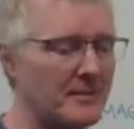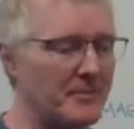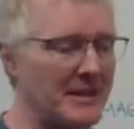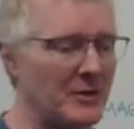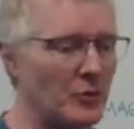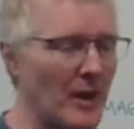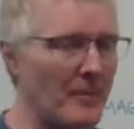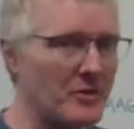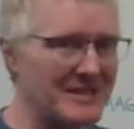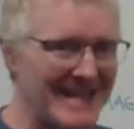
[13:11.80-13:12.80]
being
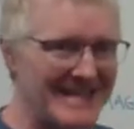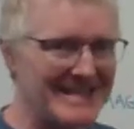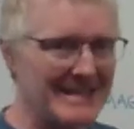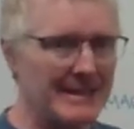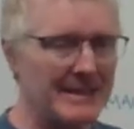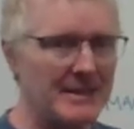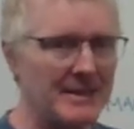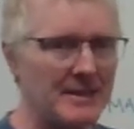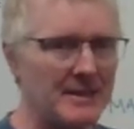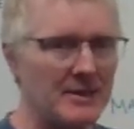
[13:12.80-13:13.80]
represented
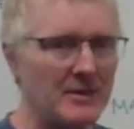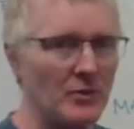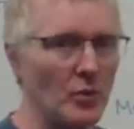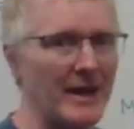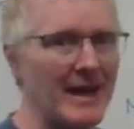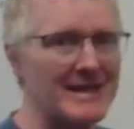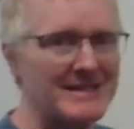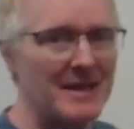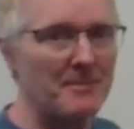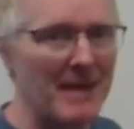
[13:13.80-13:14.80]
when I
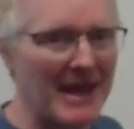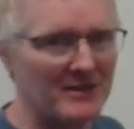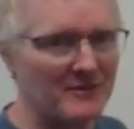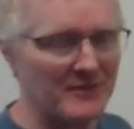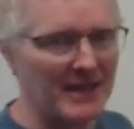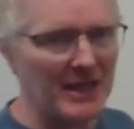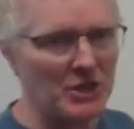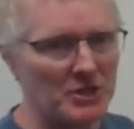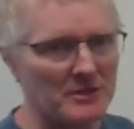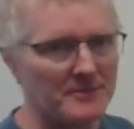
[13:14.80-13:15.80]
say
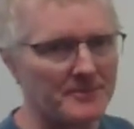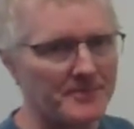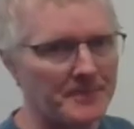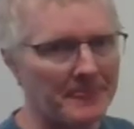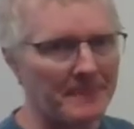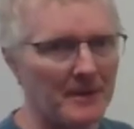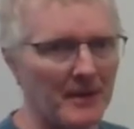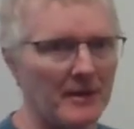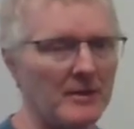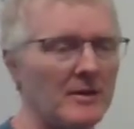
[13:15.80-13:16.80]
magnification.
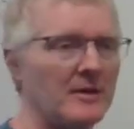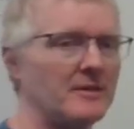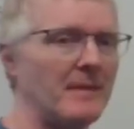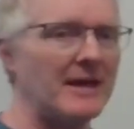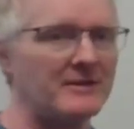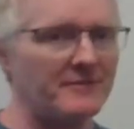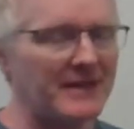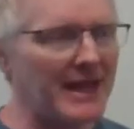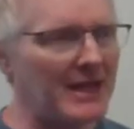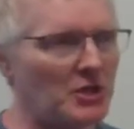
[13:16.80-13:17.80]
Okay, the
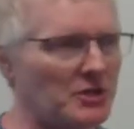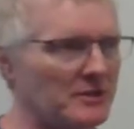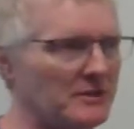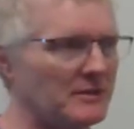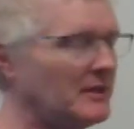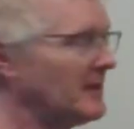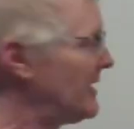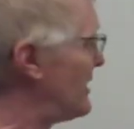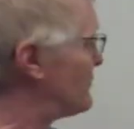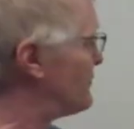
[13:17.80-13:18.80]
magnification
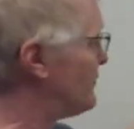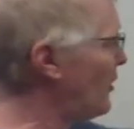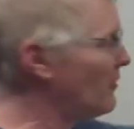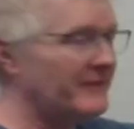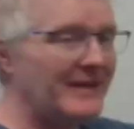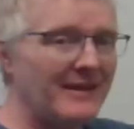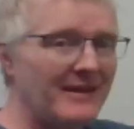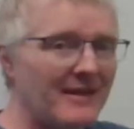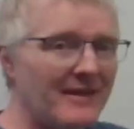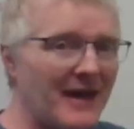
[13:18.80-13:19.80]

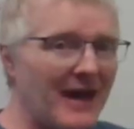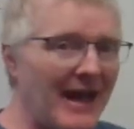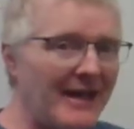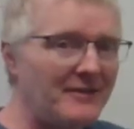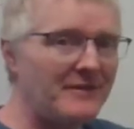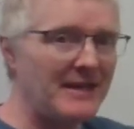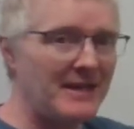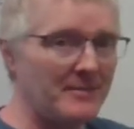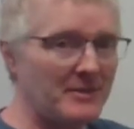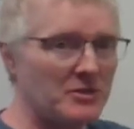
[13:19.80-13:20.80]
involving the height of the
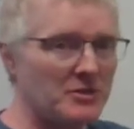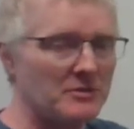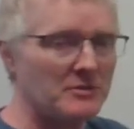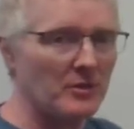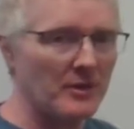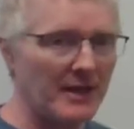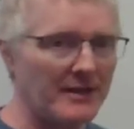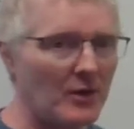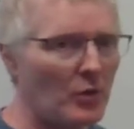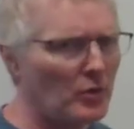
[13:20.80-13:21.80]
image. Okay,
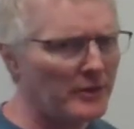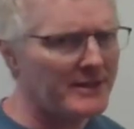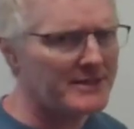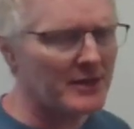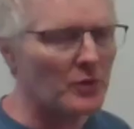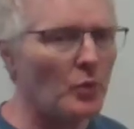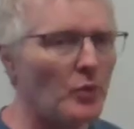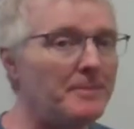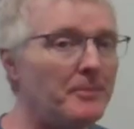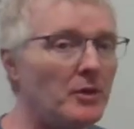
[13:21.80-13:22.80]
now hold on a sec.
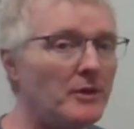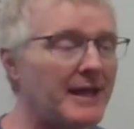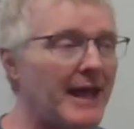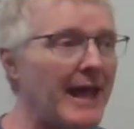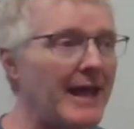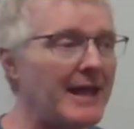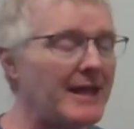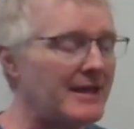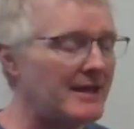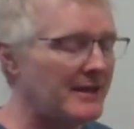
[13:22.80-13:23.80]
We put
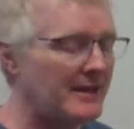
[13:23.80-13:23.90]
a